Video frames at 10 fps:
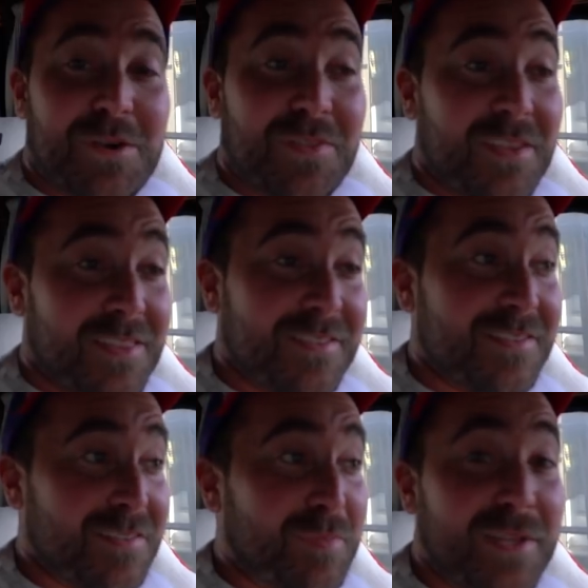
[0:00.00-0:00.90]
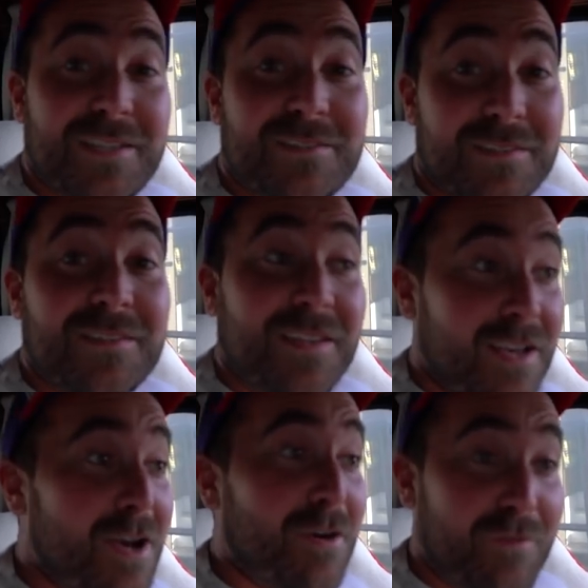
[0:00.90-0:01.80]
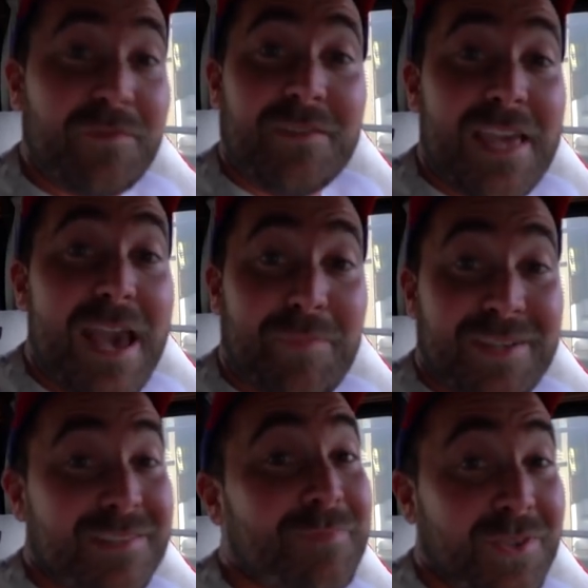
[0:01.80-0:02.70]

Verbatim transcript: wealth, and this is a place of happiness